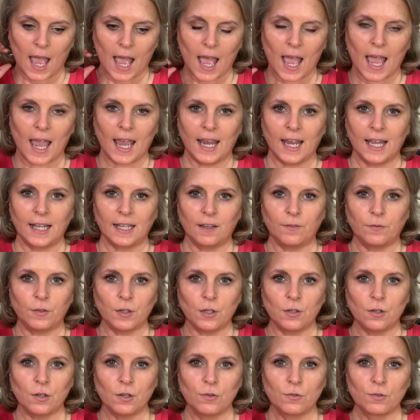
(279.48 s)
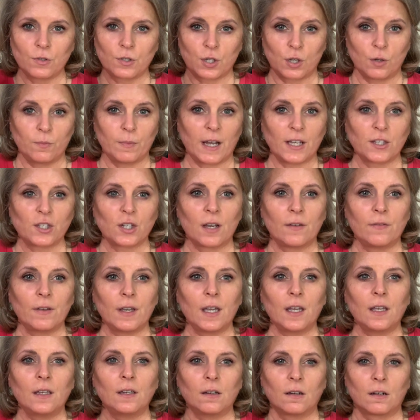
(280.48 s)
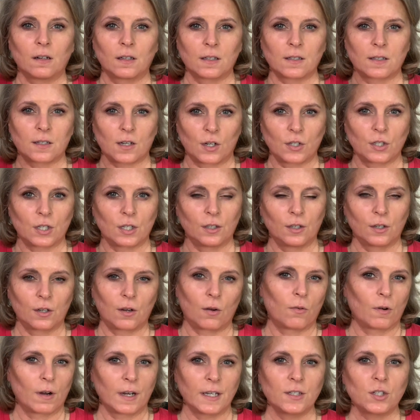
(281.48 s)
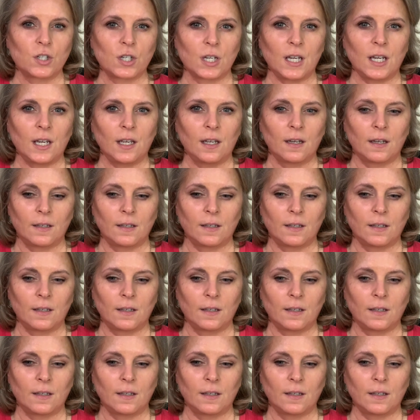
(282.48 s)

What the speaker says: And if you use too much of it, you're going to start to look orangey.